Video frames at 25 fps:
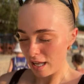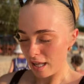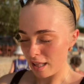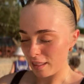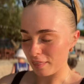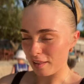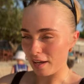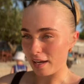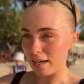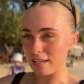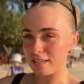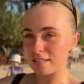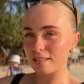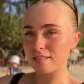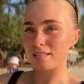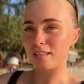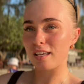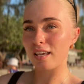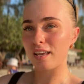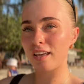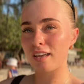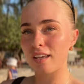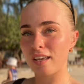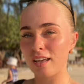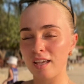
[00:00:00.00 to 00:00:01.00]
That is
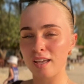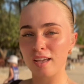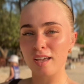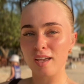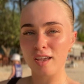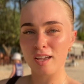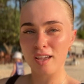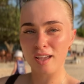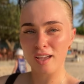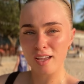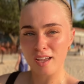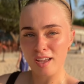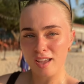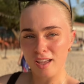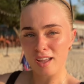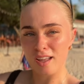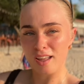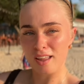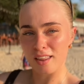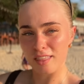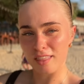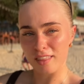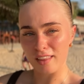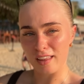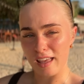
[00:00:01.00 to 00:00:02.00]

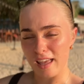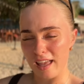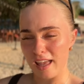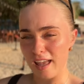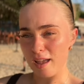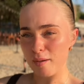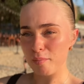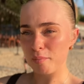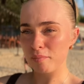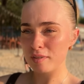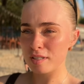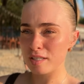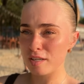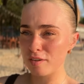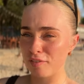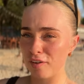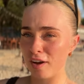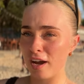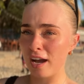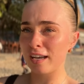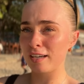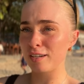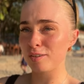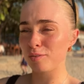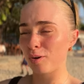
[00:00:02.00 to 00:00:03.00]
the aim, to
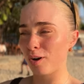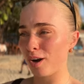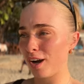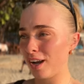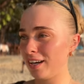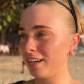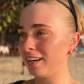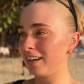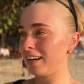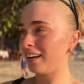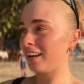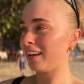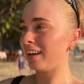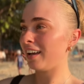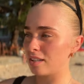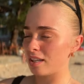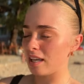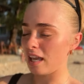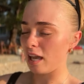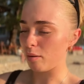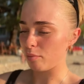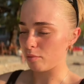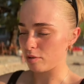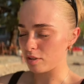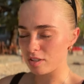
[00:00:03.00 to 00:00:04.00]
find one.
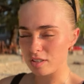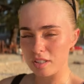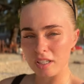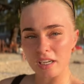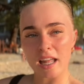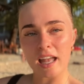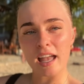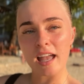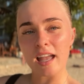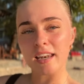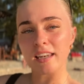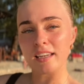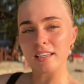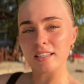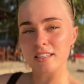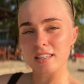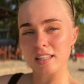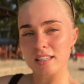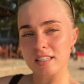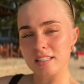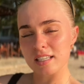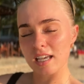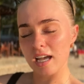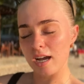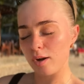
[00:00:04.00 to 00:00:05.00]
Yeah, we're just gonna head into
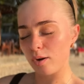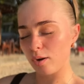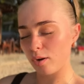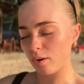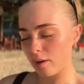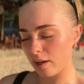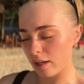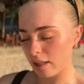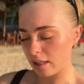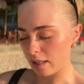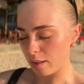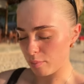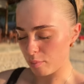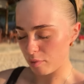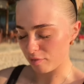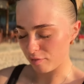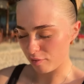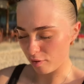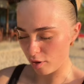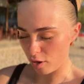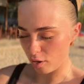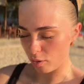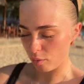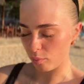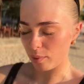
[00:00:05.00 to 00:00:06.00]
the town quickly
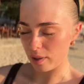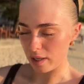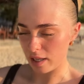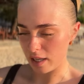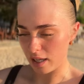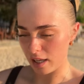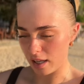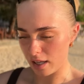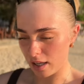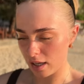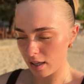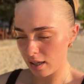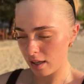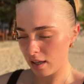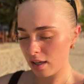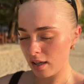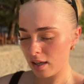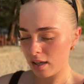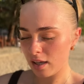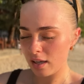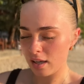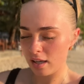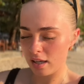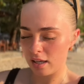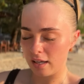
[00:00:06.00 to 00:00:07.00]
before we
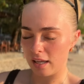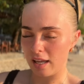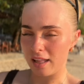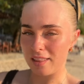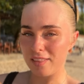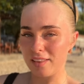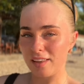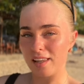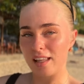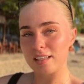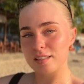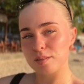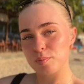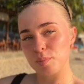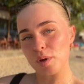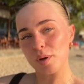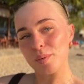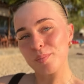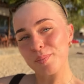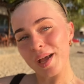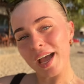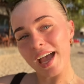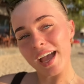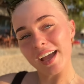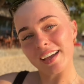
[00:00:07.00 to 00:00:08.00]
get the last boat
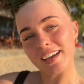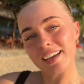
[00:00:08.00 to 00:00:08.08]
back.